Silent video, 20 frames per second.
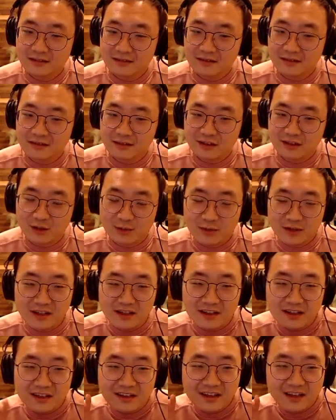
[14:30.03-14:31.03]
They'll be
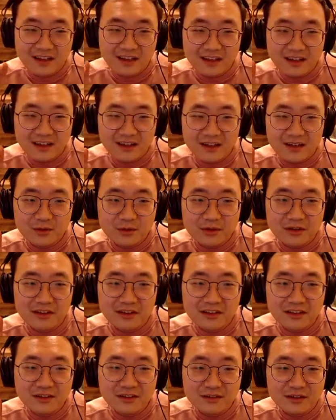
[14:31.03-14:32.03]
like, hey, we're
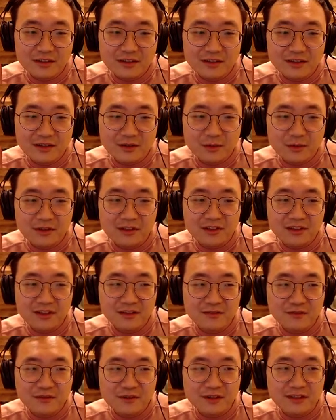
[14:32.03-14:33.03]
looking
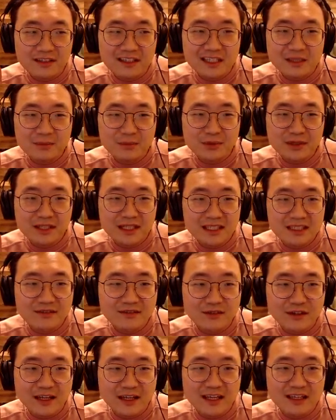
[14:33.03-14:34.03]
for a DPS for
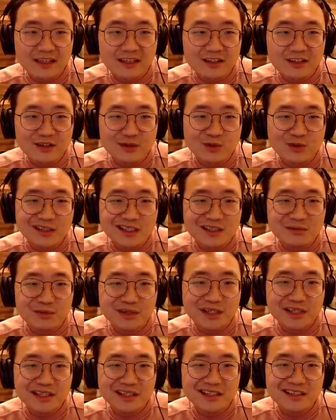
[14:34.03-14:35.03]
AQ20
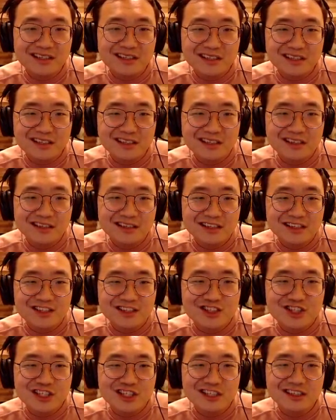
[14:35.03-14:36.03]
Pug,
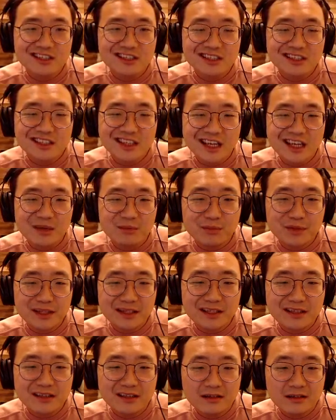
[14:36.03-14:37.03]

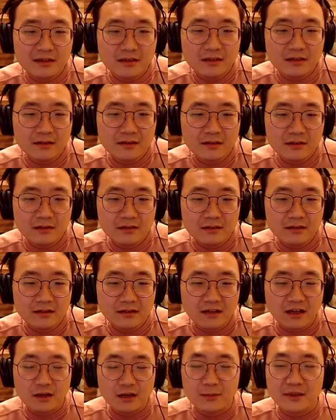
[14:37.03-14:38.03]
GDKP.
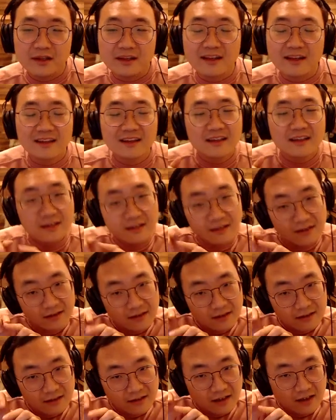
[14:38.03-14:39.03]
I'll be like,
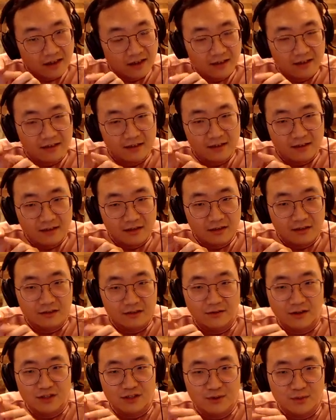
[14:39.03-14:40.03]
hi,
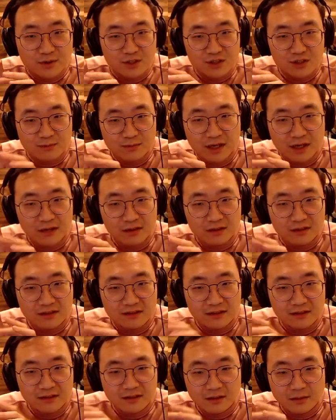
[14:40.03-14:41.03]
Retribution Paladin,
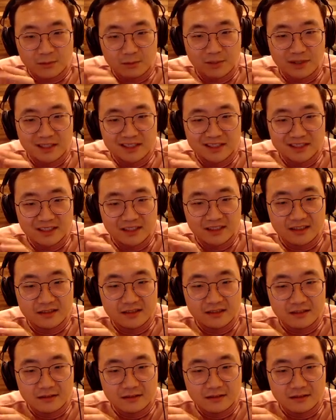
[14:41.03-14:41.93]
Bisgear.